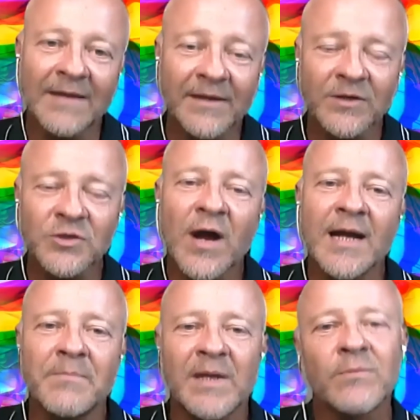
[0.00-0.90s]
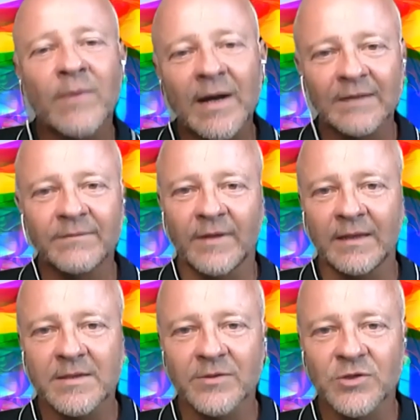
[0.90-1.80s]
And they're trying to be
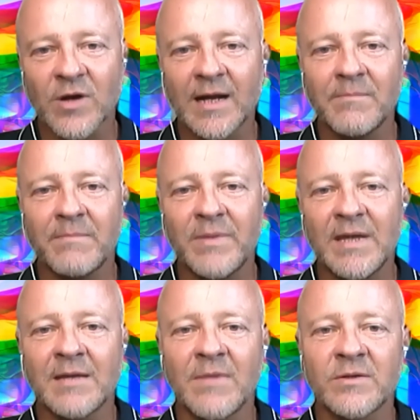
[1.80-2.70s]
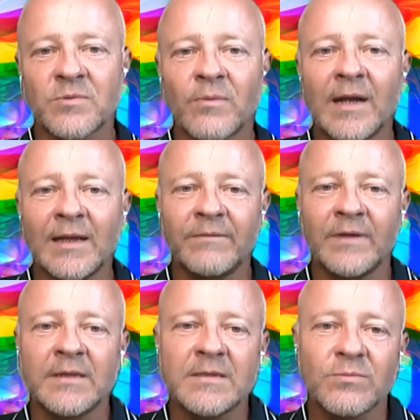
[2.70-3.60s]
relevant. They're trying to be the most
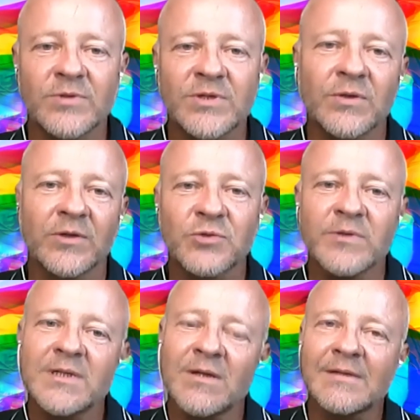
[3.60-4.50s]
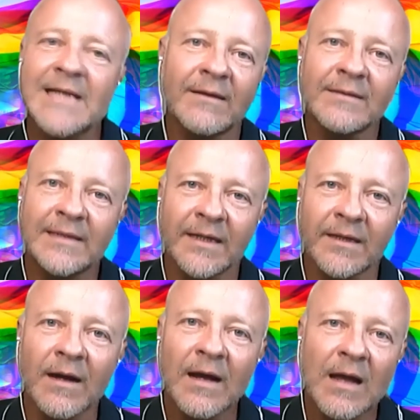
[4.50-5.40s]
relevant search results out
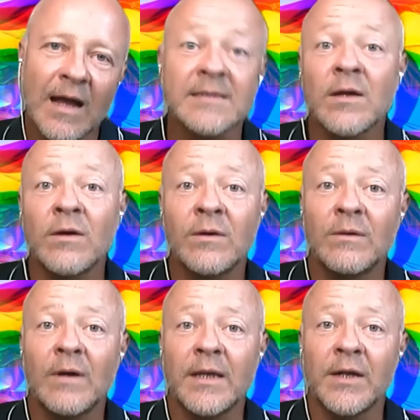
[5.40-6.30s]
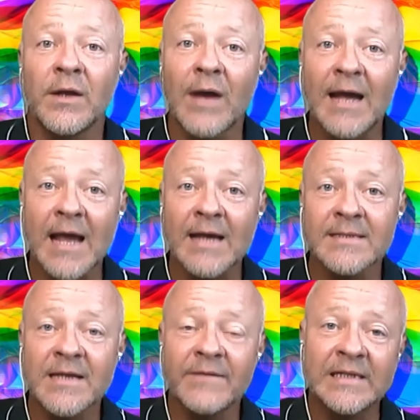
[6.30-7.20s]
there. And so, you know, as
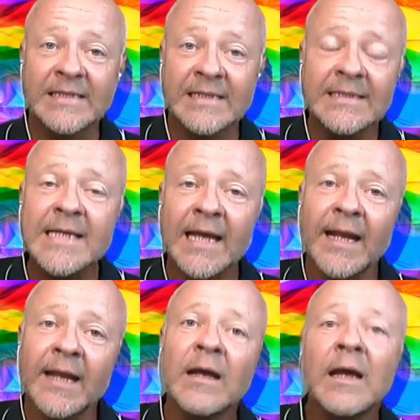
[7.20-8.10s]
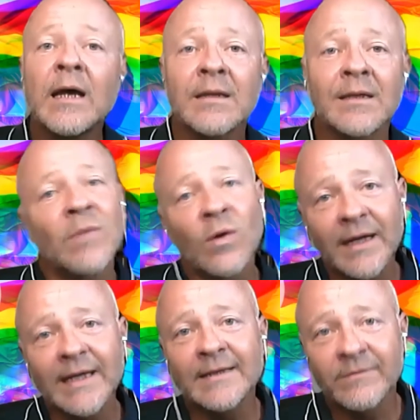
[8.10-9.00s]
Stephen is indicating, the
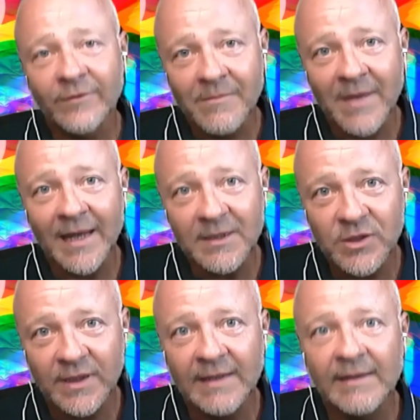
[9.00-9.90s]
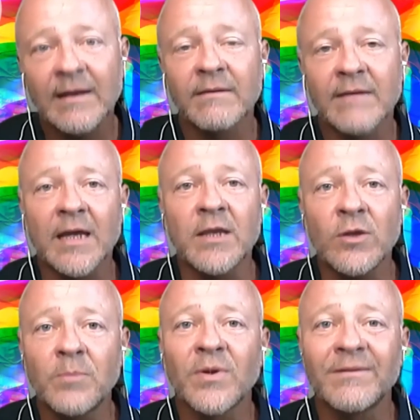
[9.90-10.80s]
more information that
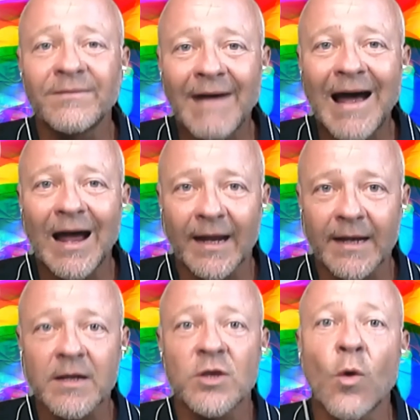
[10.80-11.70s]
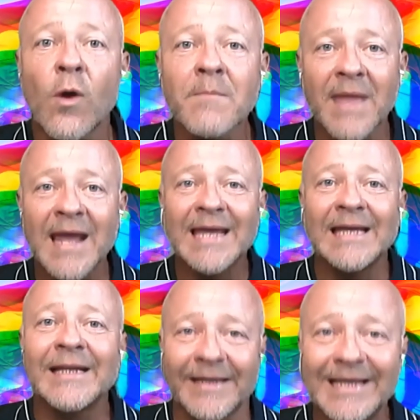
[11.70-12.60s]
you provide, you're
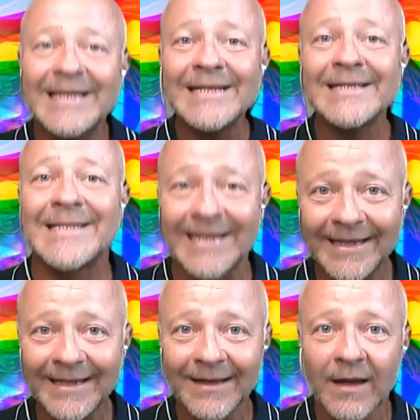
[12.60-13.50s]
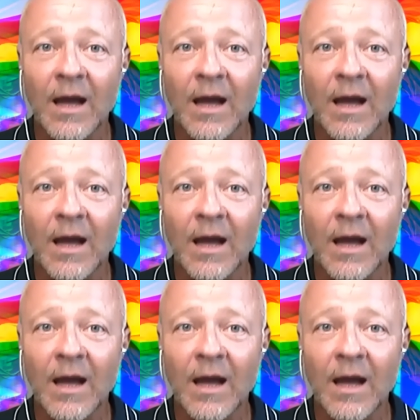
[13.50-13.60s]
making it easy